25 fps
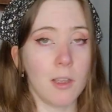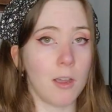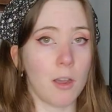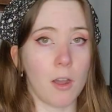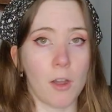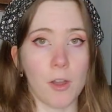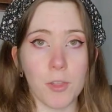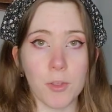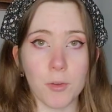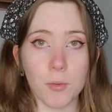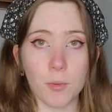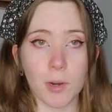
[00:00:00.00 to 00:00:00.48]

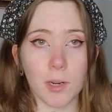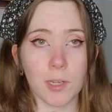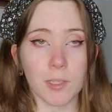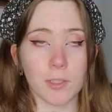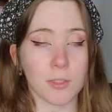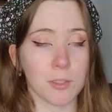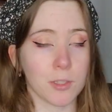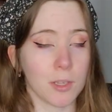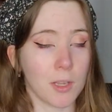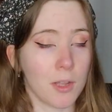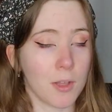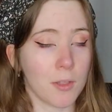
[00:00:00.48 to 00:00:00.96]

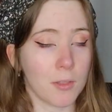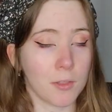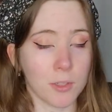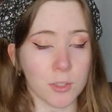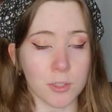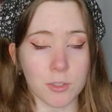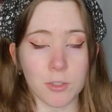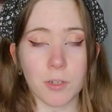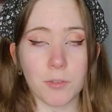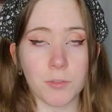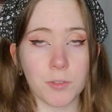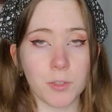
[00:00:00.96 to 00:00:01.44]
Otherwise, the
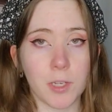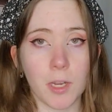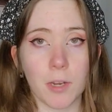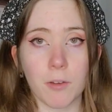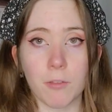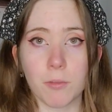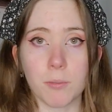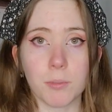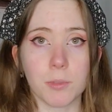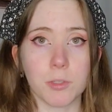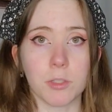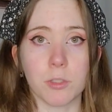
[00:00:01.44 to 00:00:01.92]
stuff you get
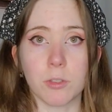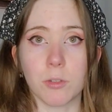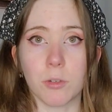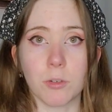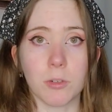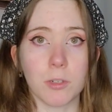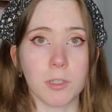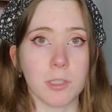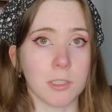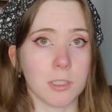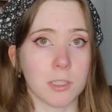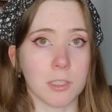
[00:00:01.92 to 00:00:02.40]
from the
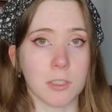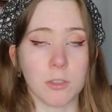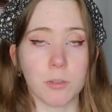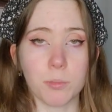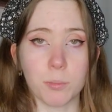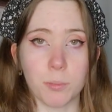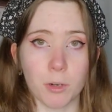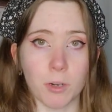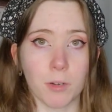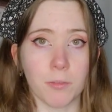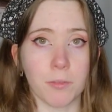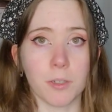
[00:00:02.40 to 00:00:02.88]
store is still
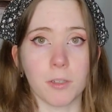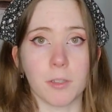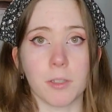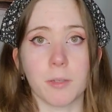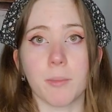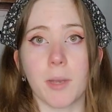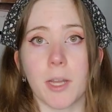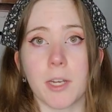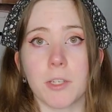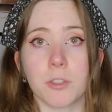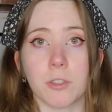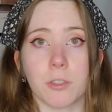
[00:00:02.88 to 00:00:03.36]
perfectly
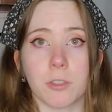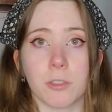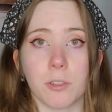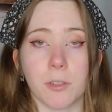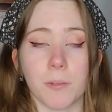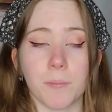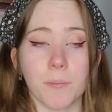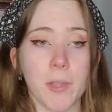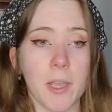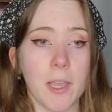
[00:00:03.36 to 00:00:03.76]
magical.